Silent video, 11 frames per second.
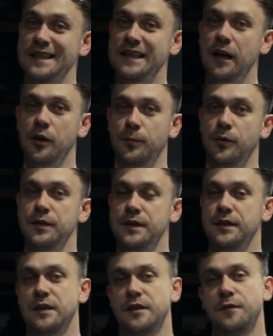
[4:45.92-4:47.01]
start
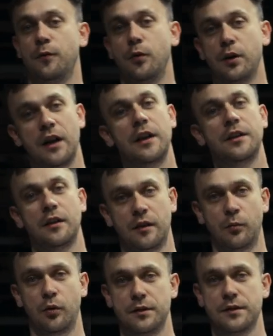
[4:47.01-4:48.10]
processes for creating
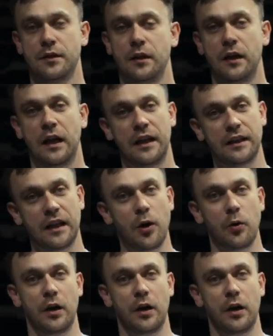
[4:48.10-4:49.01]
the molds. And now